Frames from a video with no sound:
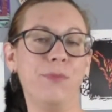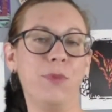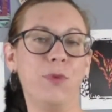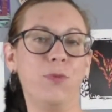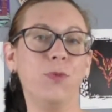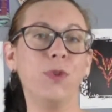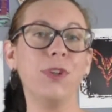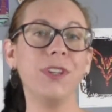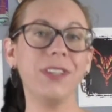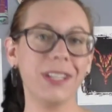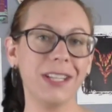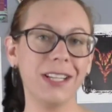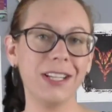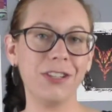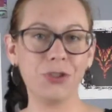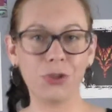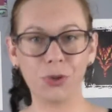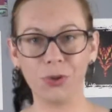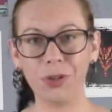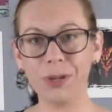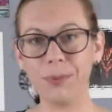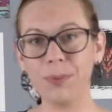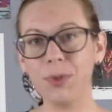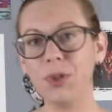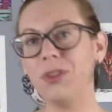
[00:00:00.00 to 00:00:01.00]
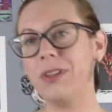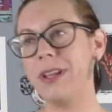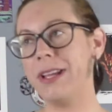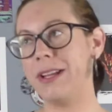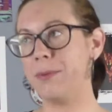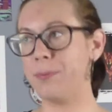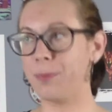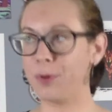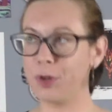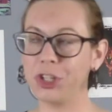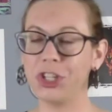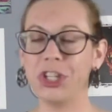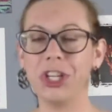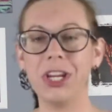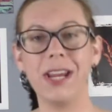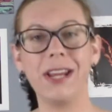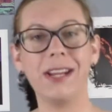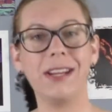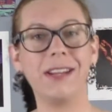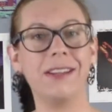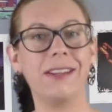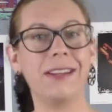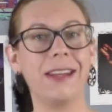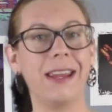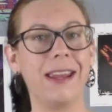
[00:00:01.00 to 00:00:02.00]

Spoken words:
really enjoyable and appreciated.